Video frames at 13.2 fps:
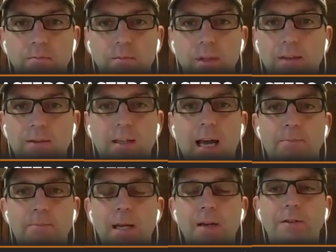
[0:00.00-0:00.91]
It's got
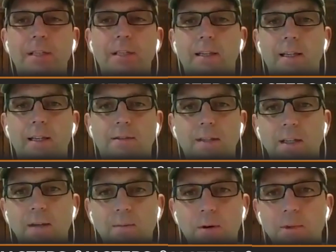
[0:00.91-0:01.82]
a penalty against it.
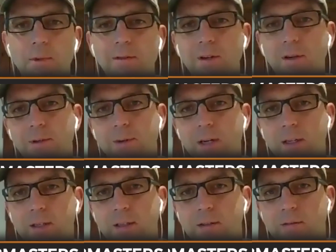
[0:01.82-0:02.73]
It won't move up in
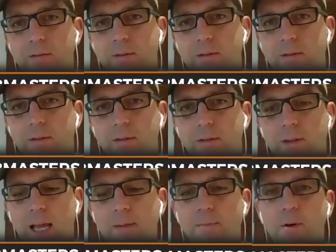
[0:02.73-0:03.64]
ranking.
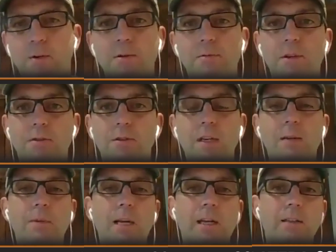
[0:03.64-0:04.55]
Had more reviews than
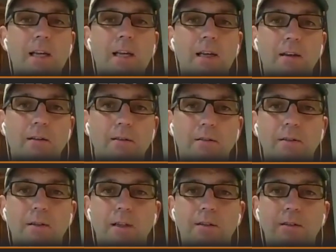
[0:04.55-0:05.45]
anybody in town.
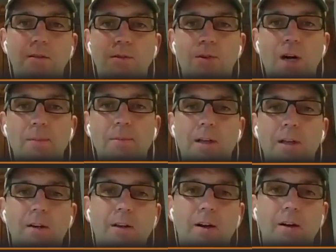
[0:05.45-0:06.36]
He dropping
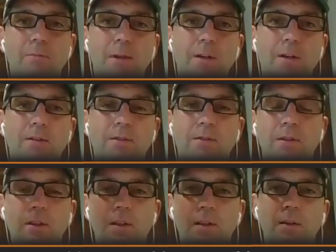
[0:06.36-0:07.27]
$100 bills,
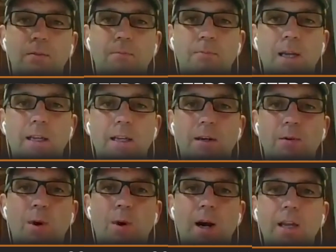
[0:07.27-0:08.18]
making it
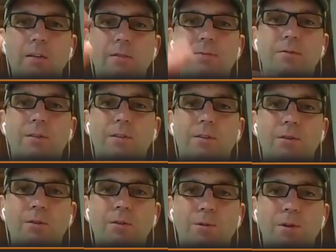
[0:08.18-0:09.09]
rain for
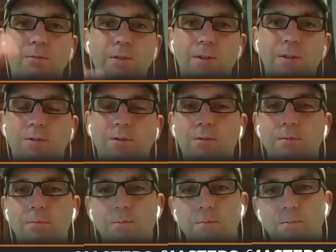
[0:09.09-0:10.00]
Google reviews,
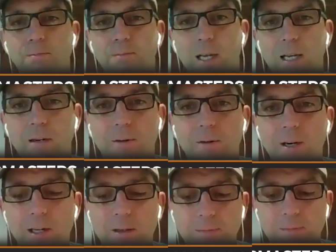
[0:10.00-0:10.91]
making it
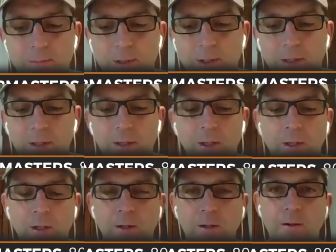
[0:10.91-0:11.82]
rain.
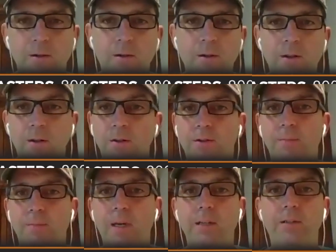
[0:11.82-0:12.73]

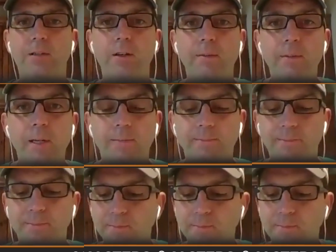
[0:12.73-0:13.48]
Somebody turned him in.